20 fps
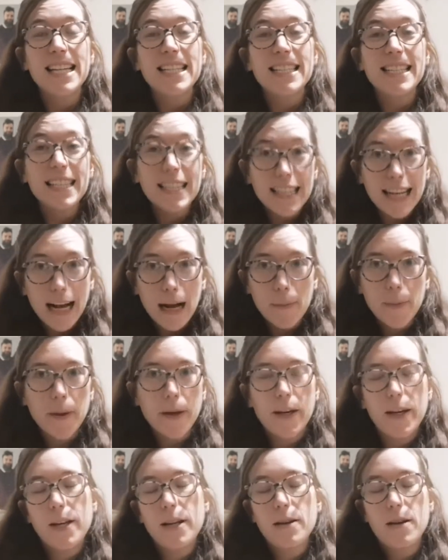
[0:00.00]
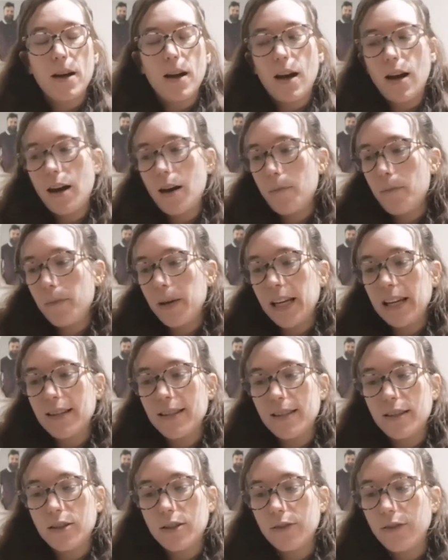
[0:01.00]
Didn't happen
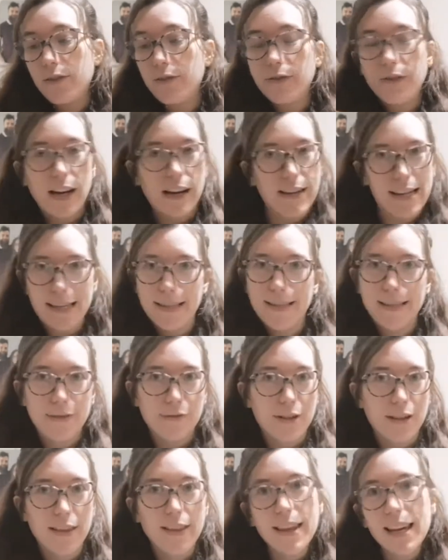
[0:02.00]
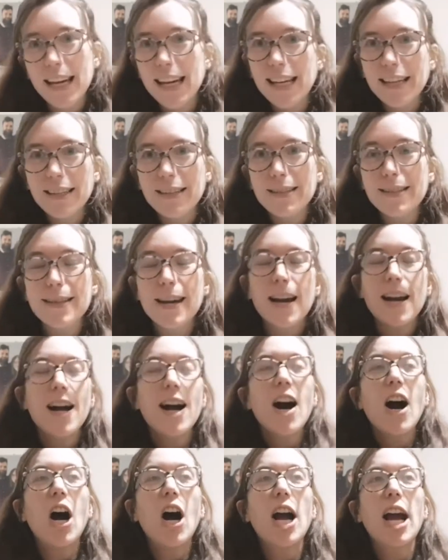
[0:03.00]
because of various different things.
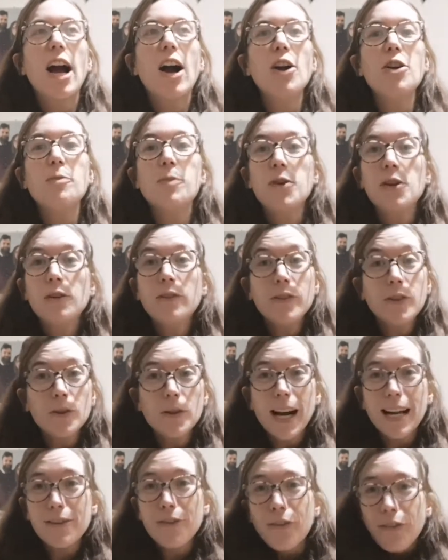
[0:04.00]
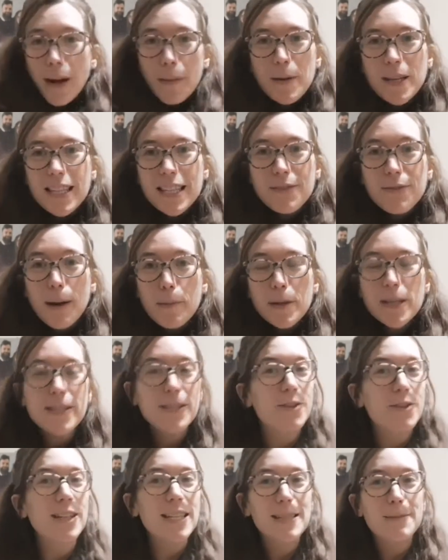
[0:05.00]
I hope you've all had a fabulous, fabulous
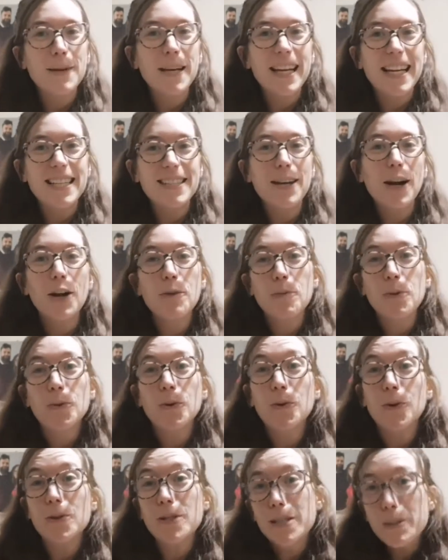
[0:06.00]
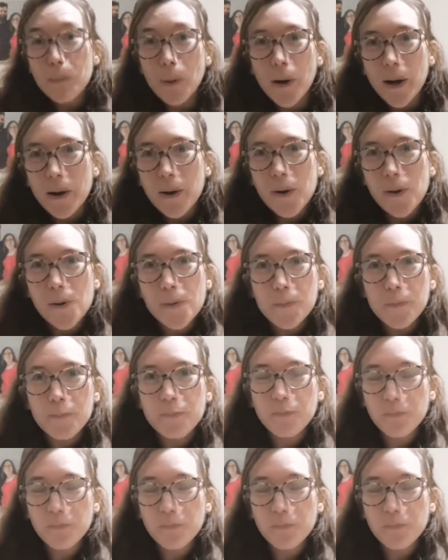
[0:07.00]
Christmas. I hope you all got spoiled.